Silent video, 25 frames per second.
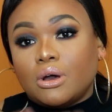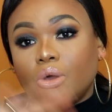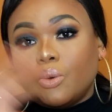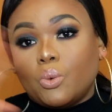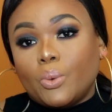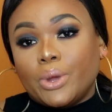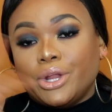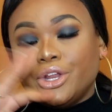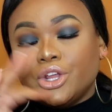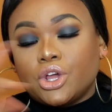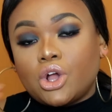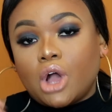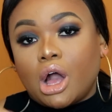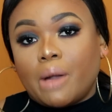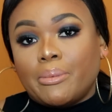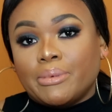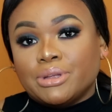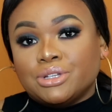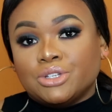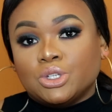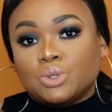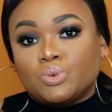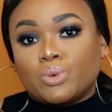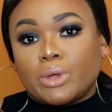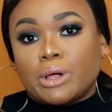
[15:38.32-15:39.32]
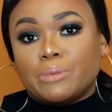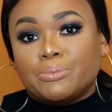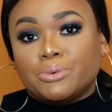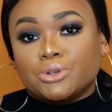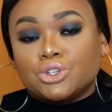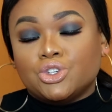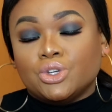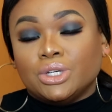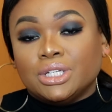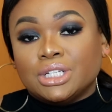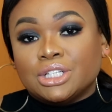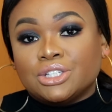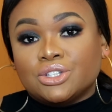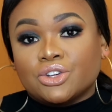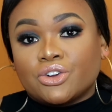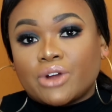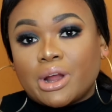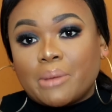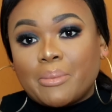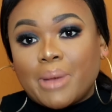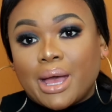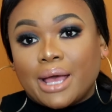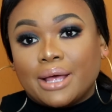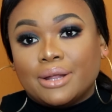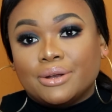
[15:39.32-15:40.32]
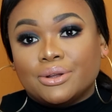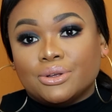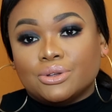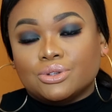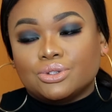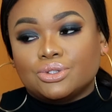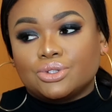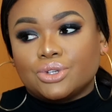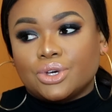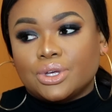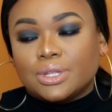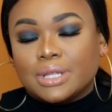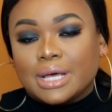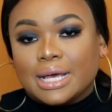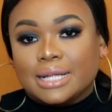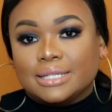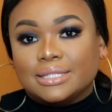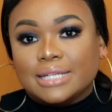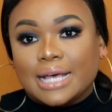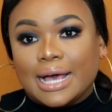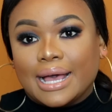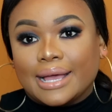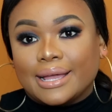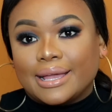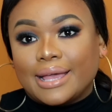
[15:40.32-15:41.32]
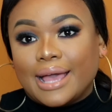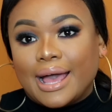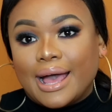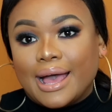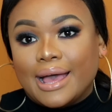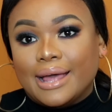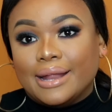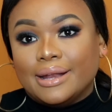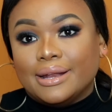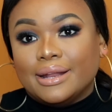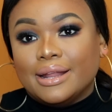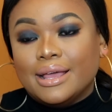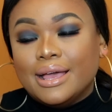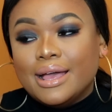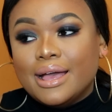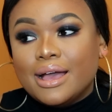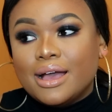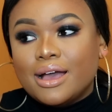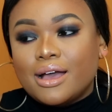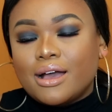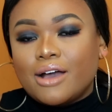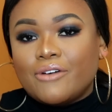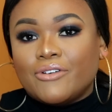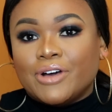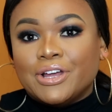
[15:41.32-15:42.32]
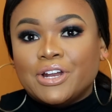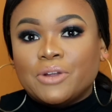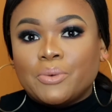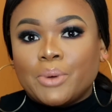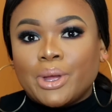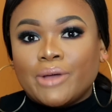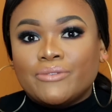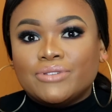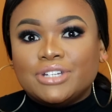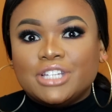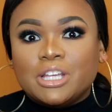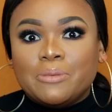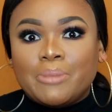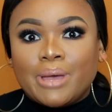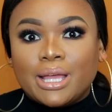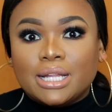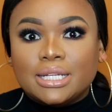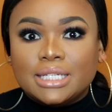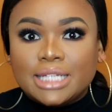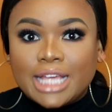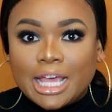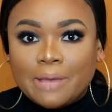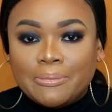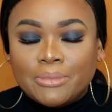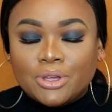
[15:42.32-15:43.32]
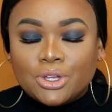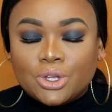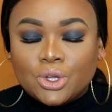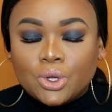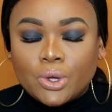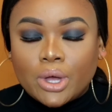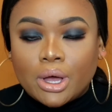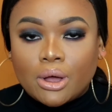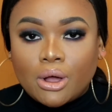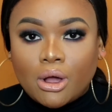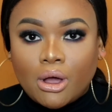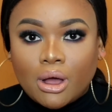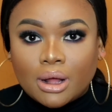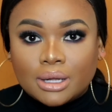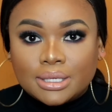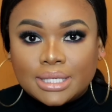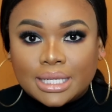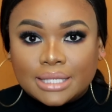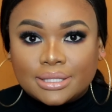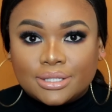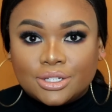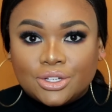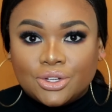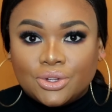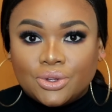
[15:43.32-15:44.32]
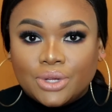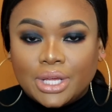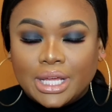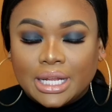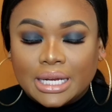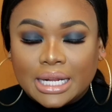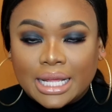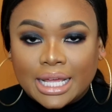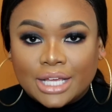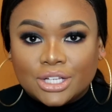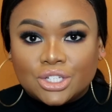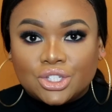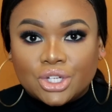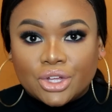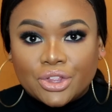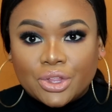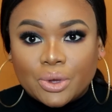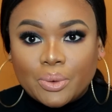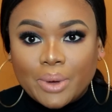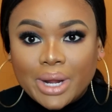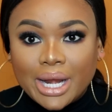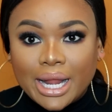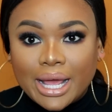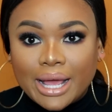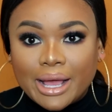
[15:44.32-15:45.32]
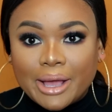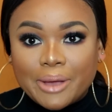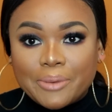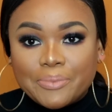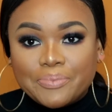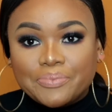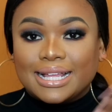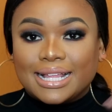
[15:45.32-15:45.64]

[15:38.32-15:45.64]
when you comment as well, put your Instagram handle so that I can find a way of DMing you and contacting you in case you're the winner.